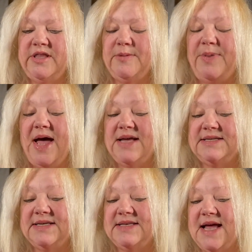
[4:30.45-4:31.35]
the past
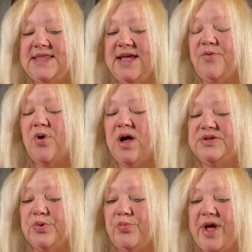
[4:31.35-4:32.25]
is that they
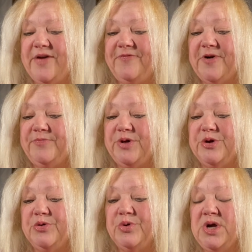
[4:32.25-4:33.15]
walked away from
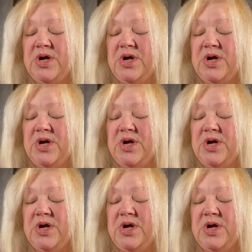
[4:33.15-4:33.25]
you.